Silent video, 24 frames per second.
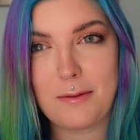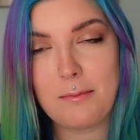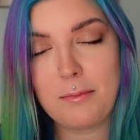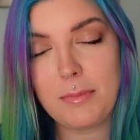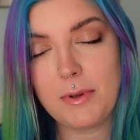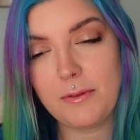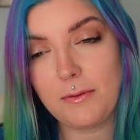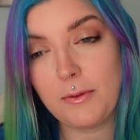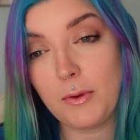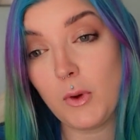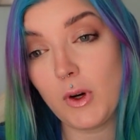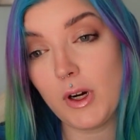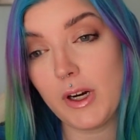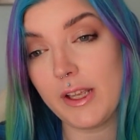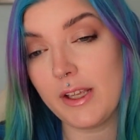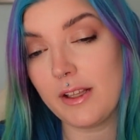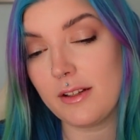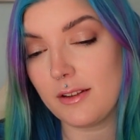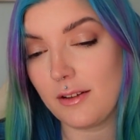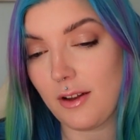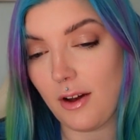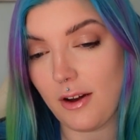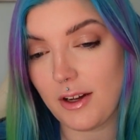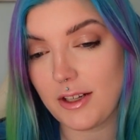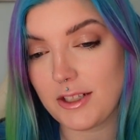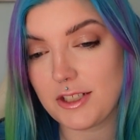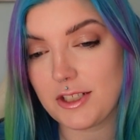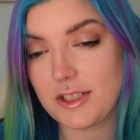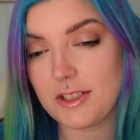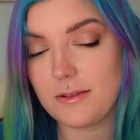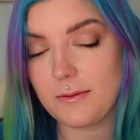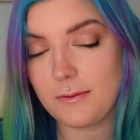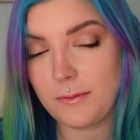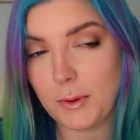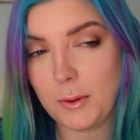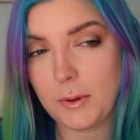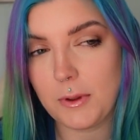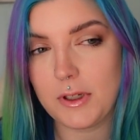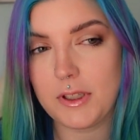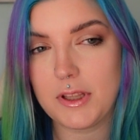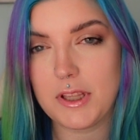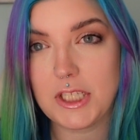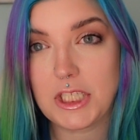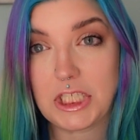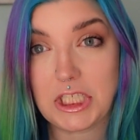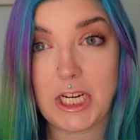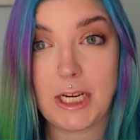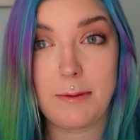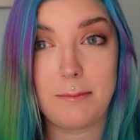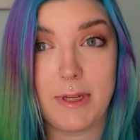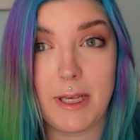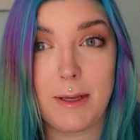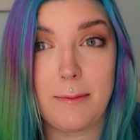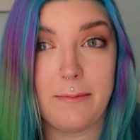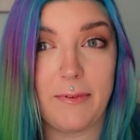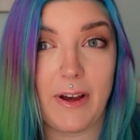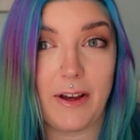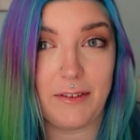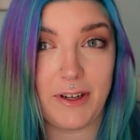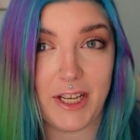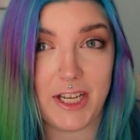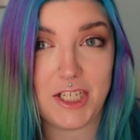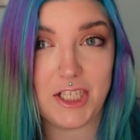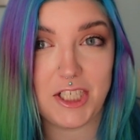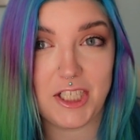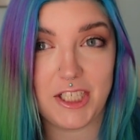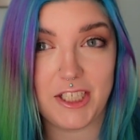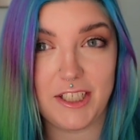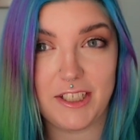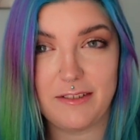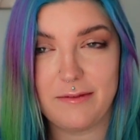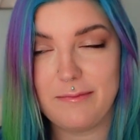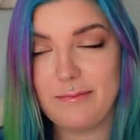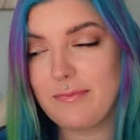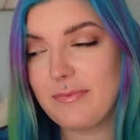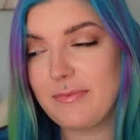before it launched for the Shape Tape Foundation.